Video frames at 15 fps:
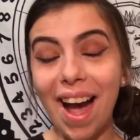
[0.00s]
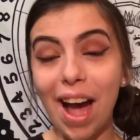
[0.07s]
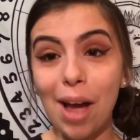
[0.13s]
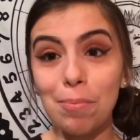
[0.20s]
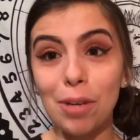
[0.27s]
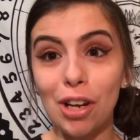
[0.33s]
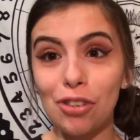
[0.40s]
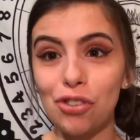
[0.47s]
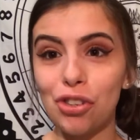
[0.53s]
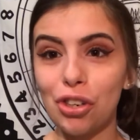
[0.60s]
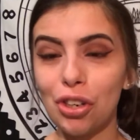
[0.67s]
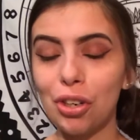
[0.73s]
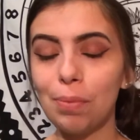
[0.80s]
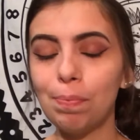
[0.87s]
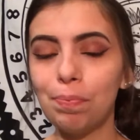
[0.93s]
I'm not
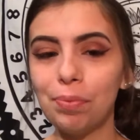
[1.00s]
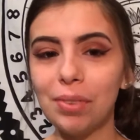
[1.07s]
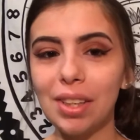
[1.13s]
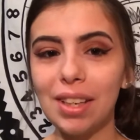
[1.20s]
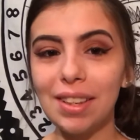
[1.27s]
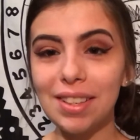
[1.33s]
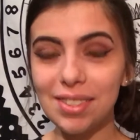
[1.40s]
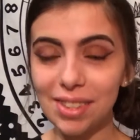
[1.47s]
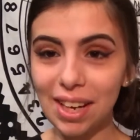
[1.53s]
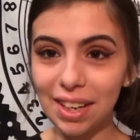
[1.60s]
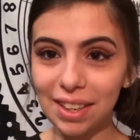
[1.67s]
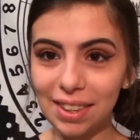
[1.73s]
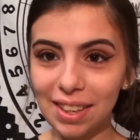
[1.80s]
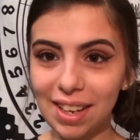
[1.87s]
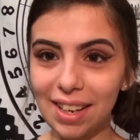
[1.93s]
sure. The
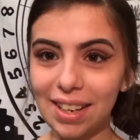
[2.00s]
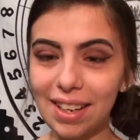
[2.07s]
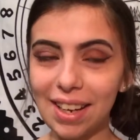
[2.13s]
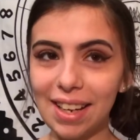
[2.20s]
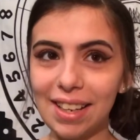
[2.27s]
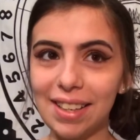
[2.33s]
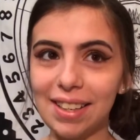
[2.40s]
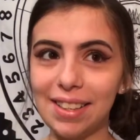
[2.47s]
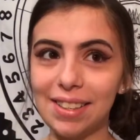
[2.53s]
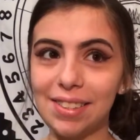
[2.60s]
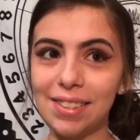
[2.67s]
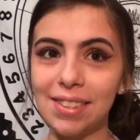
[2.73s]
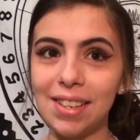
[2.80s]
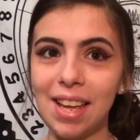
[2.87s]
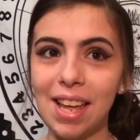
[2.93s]
second thing
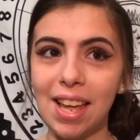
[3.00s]
is